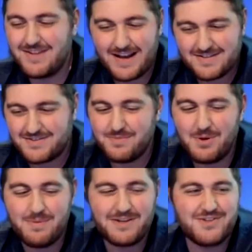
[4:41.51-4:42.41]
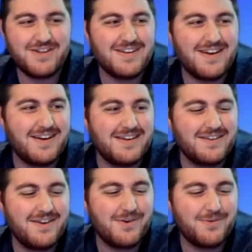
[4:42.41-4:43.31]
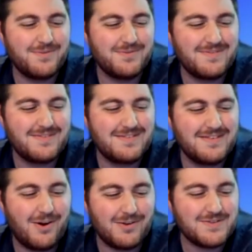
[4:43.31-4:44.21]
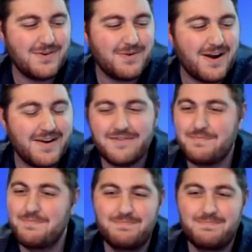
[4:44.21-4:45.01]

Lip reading: As Jamil mentioned, also kind of